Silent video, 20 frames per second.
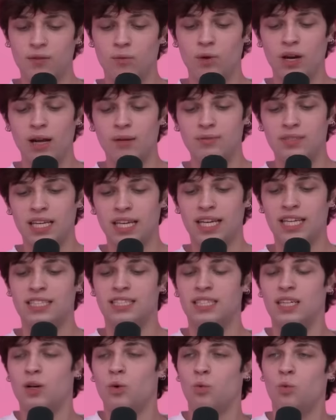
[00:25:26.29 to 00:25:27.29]
what I'm saying
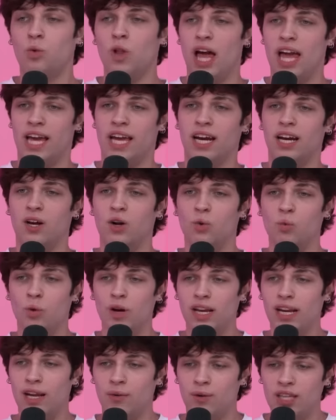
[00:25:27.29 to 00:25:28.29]
is like
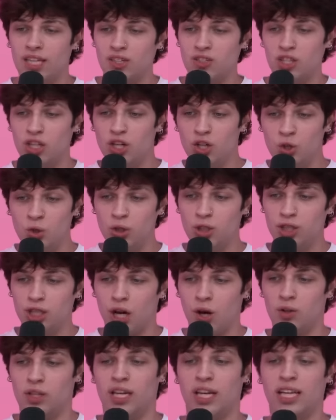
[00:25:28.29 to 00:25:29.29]
when when there's a new
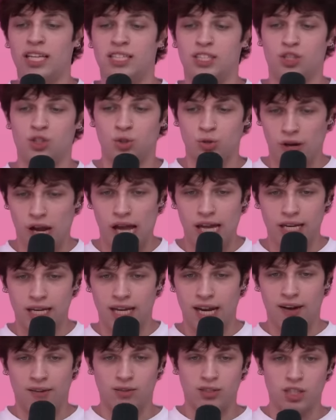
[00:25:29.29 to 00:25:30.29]
show and like it's a trend
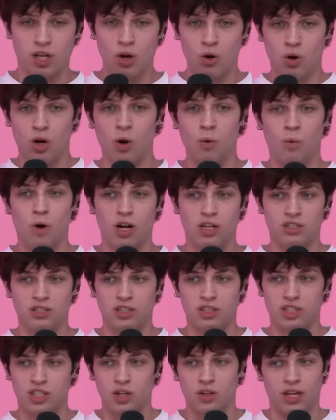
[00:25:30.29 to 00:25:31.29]
and everyone's like, oh, go watch
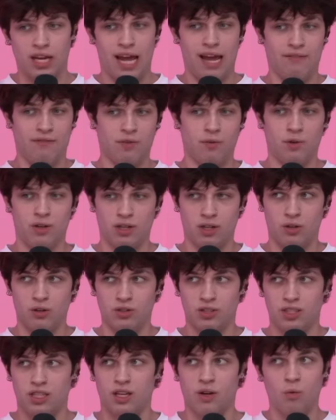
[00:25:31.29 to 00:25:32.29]
this show. Like everyone
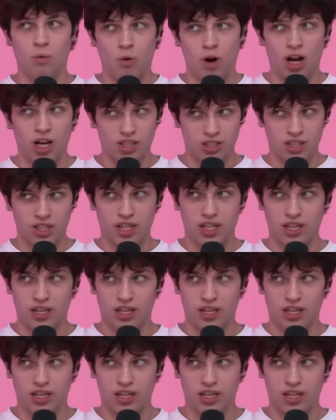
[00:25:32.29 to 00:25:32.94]
goes like watch it.